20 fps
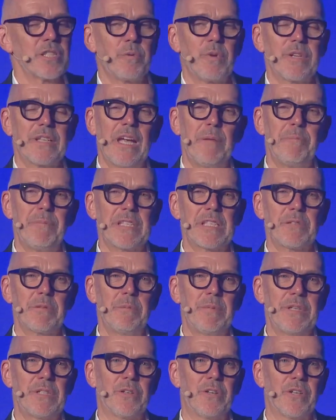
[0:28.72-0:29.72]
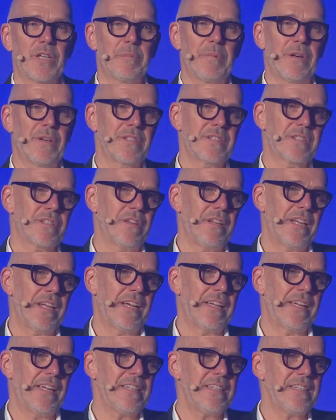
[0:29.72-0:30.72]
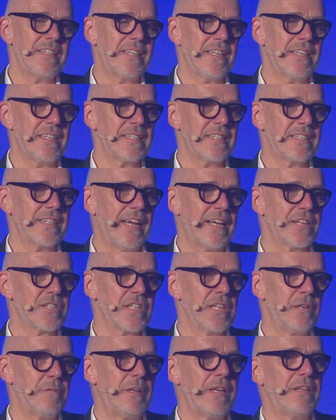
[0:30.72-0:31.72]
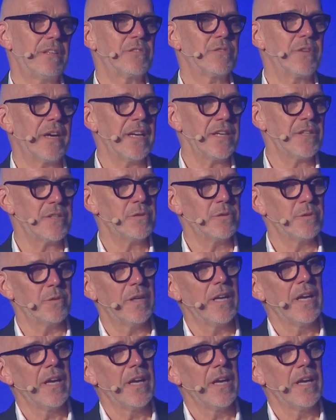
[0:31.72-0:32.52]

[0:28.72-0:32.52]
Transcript: what happens when we talk about sonic identities, actually we try to